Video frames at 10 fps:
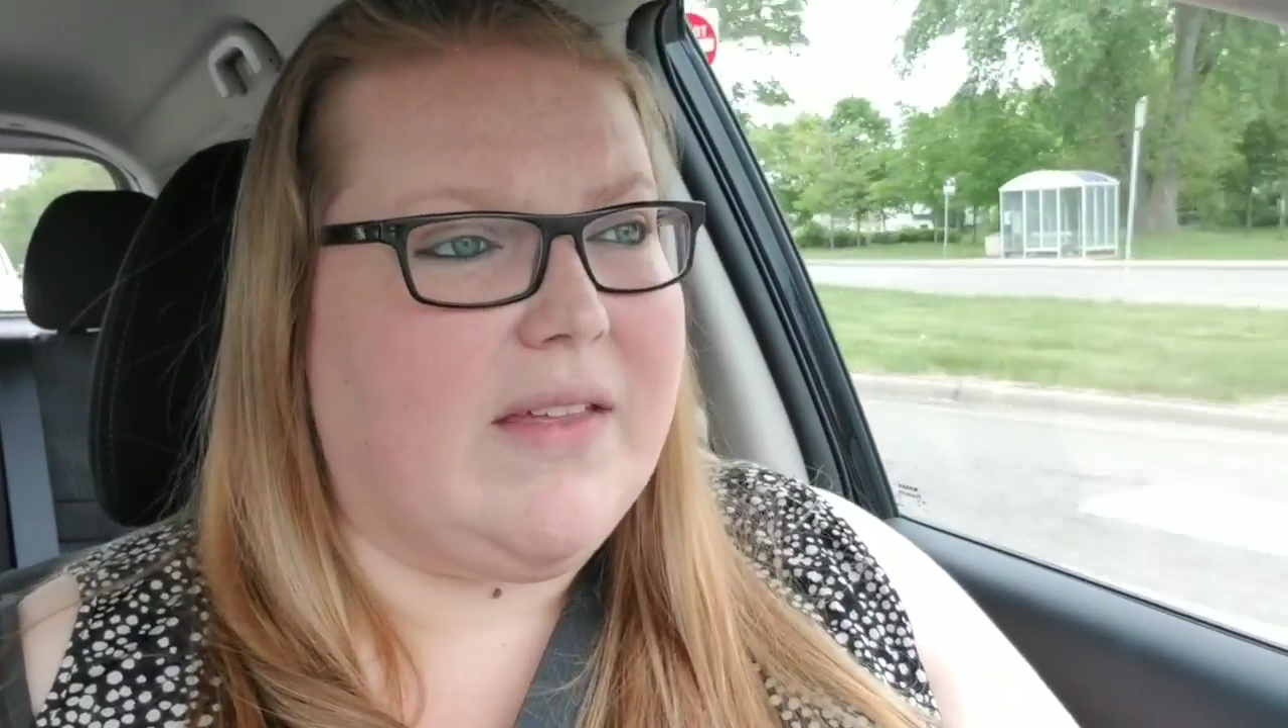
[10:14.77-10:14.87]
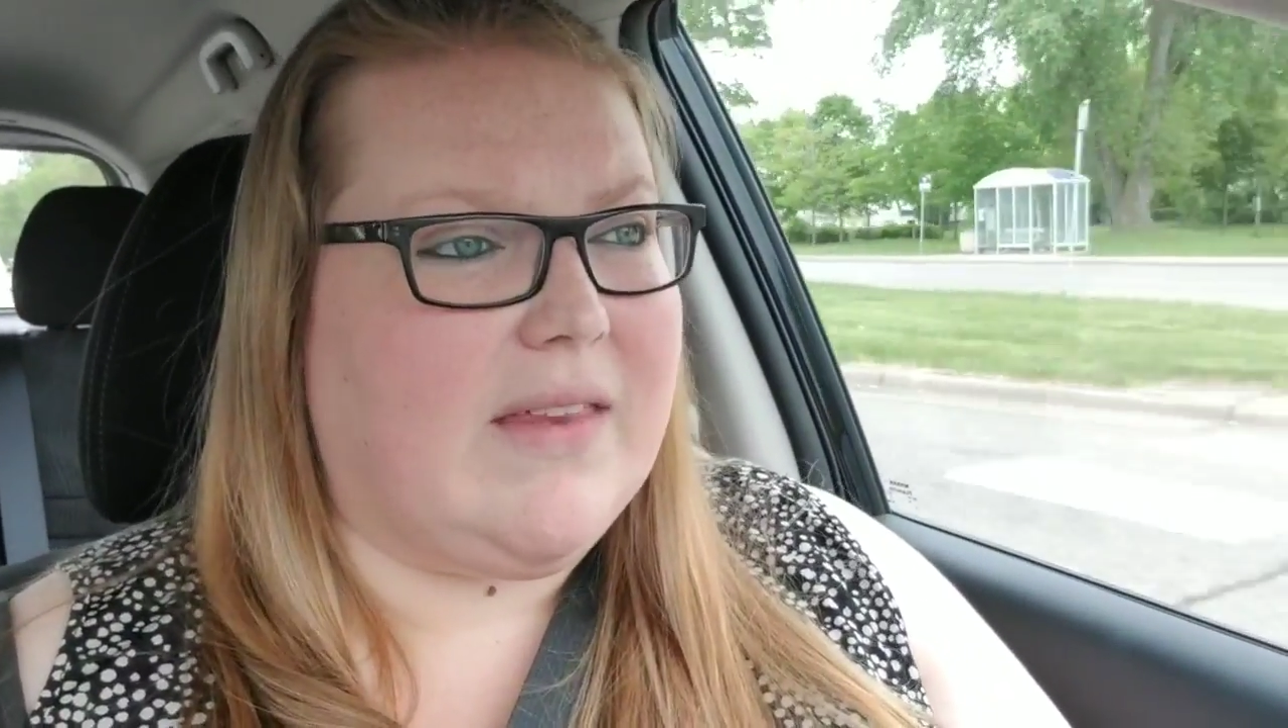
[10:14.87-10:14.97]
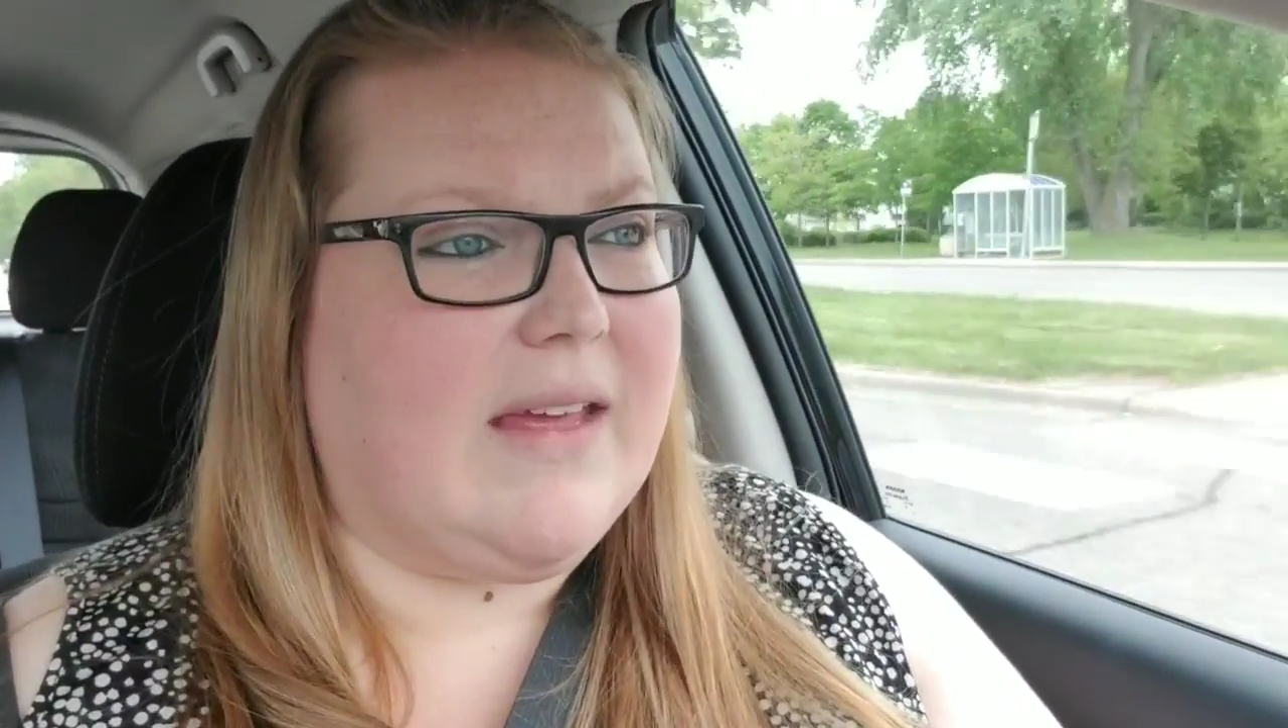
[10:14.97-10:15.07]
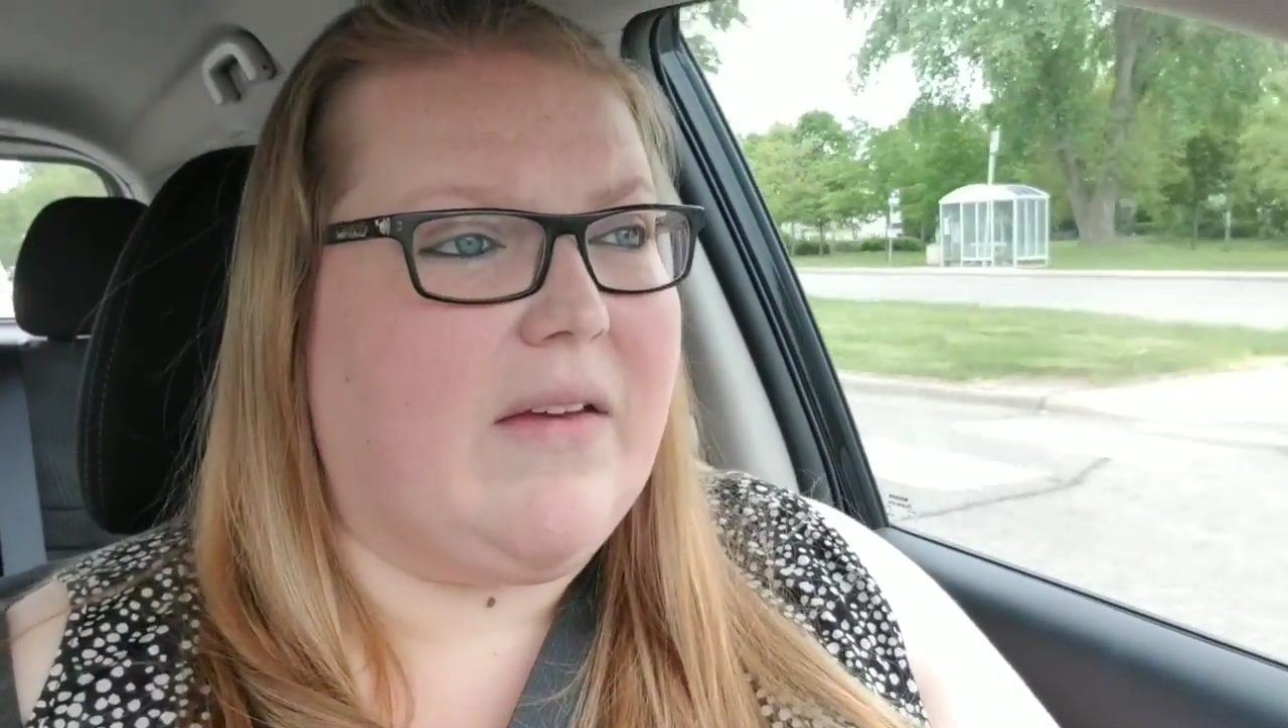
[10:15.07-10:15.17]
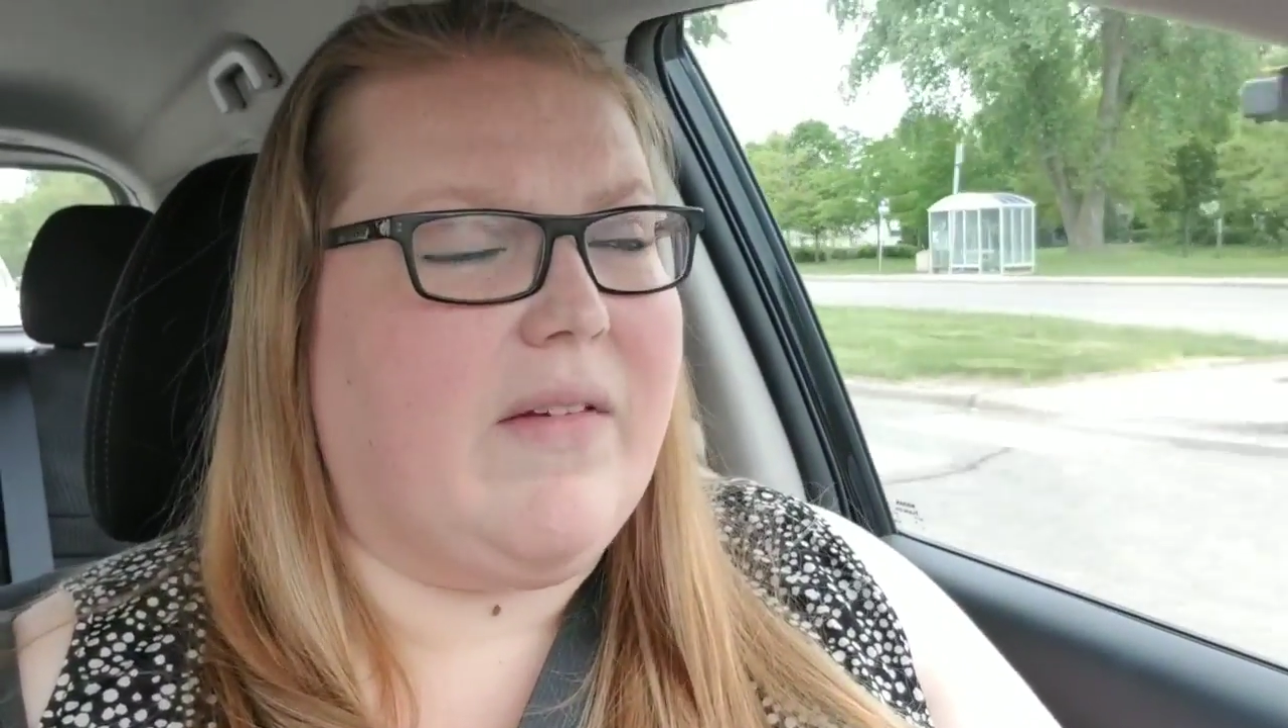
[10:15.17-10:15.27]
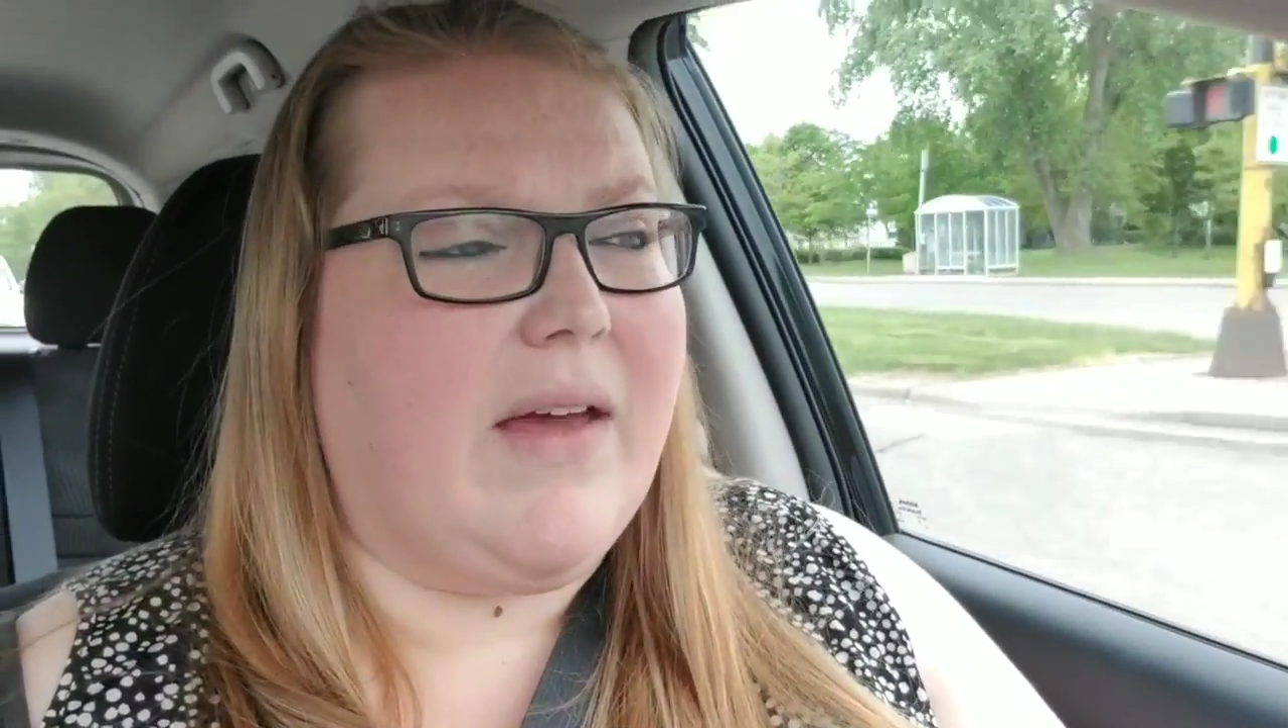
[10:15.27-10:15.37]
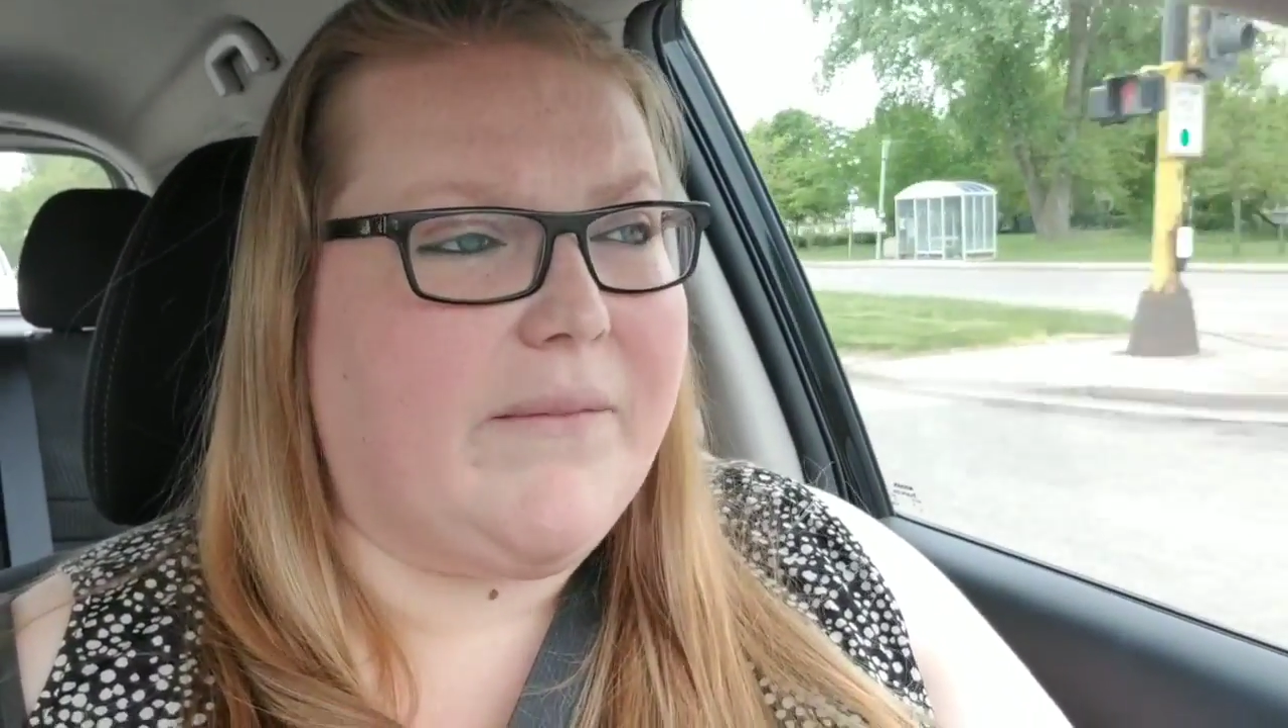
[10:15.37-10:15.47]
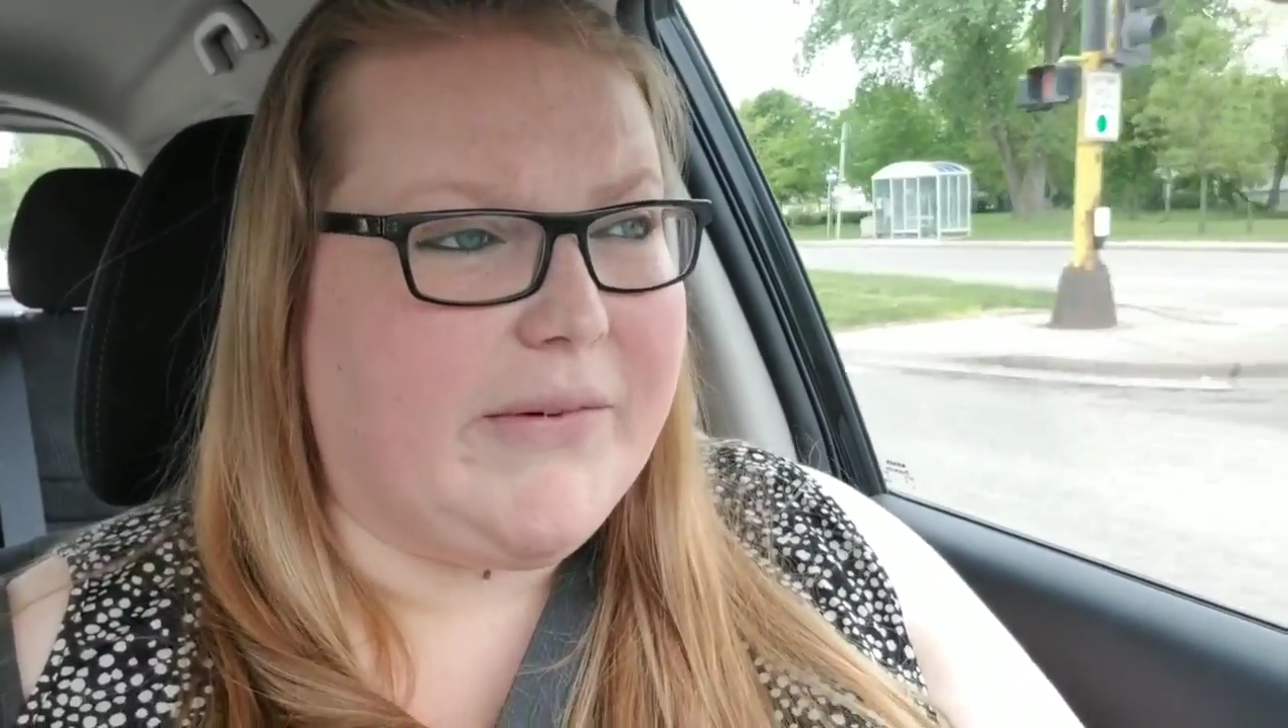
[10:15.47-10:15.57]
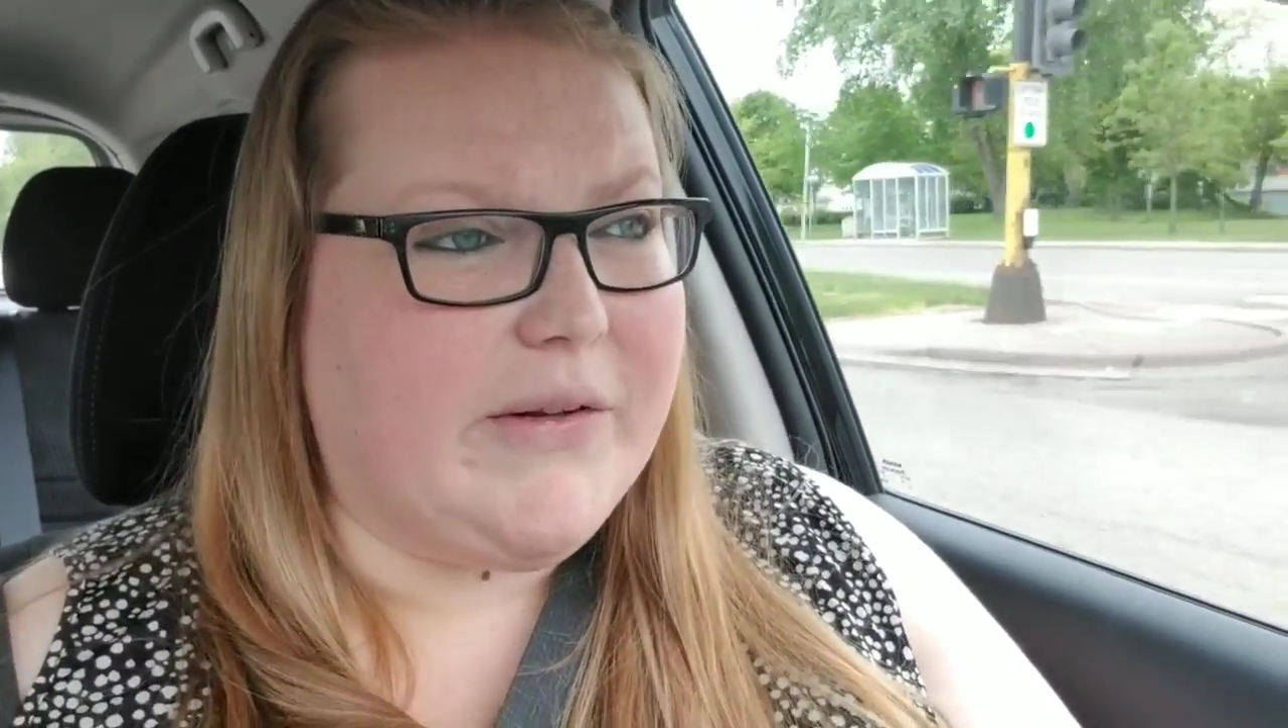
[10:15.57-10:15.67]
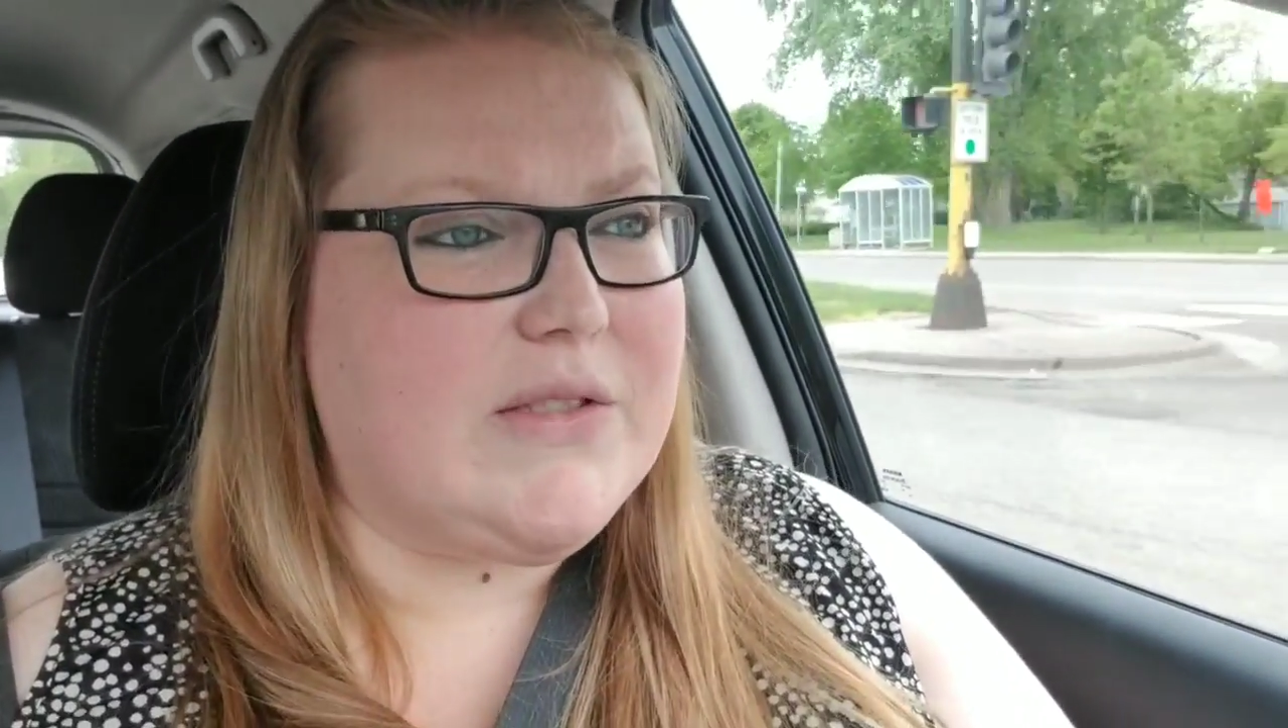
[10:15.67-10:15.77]
Like, I've
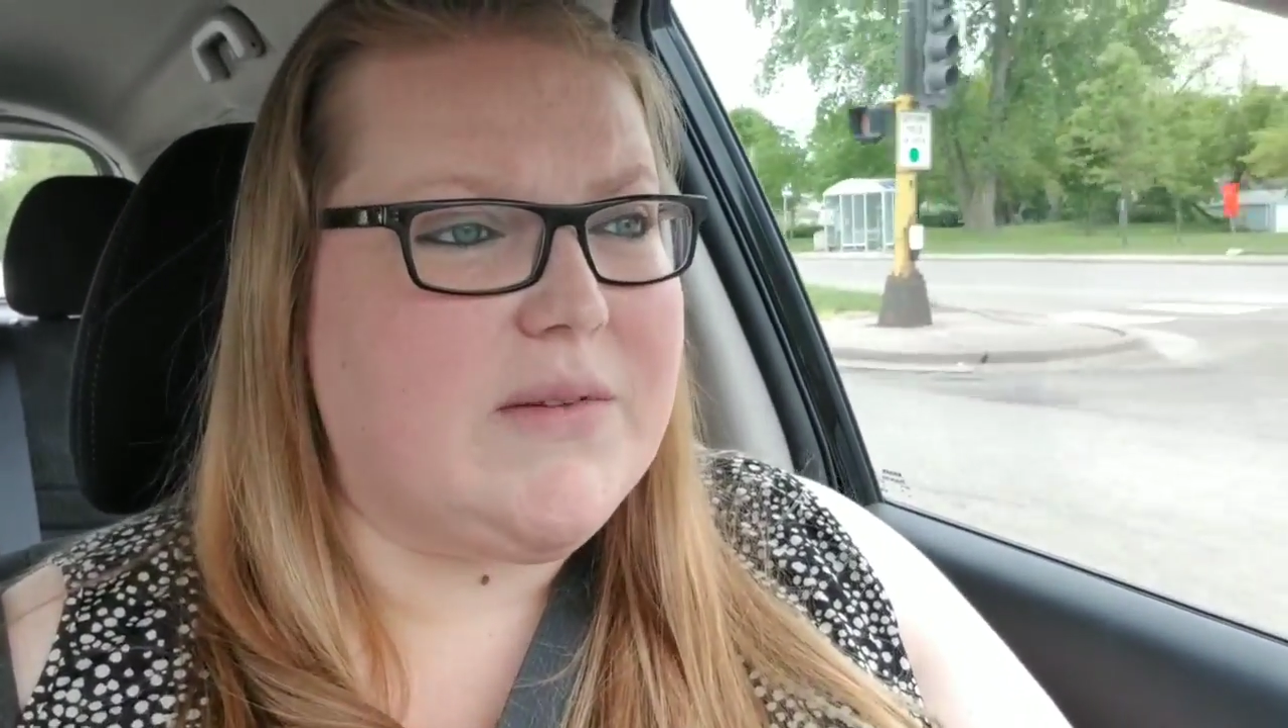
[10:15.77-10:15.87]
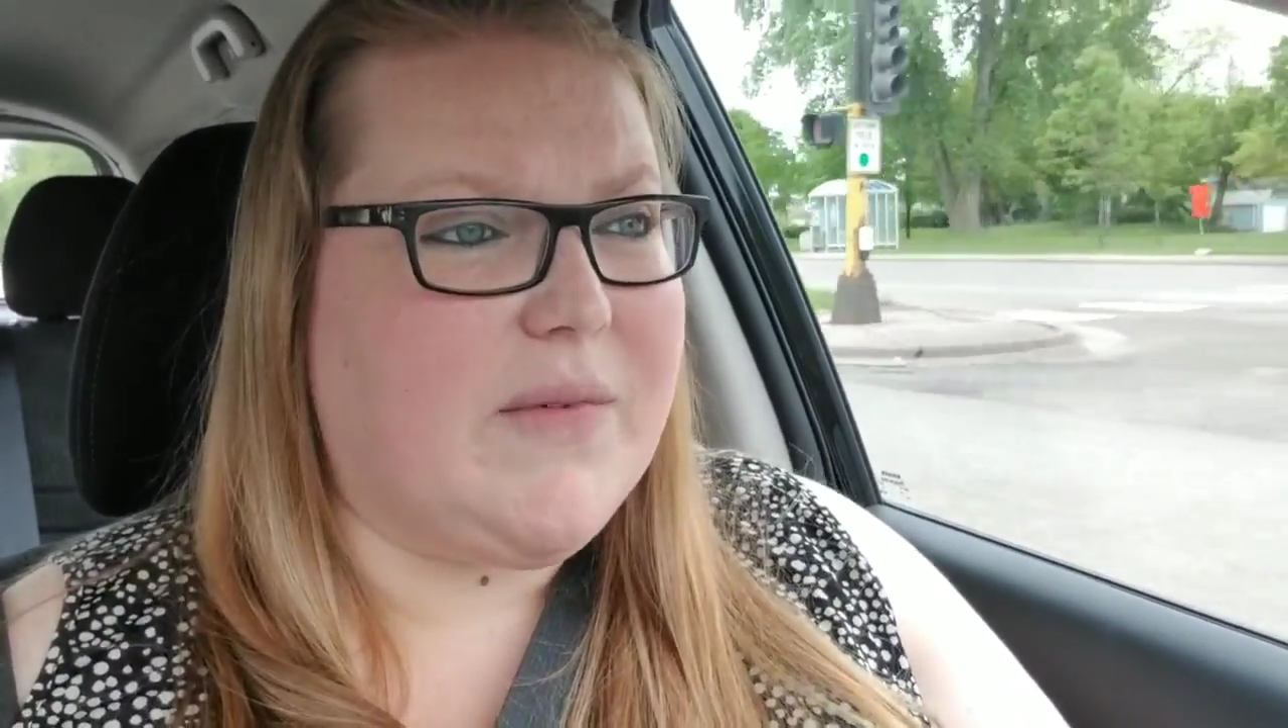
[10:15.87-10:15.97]
got fruits and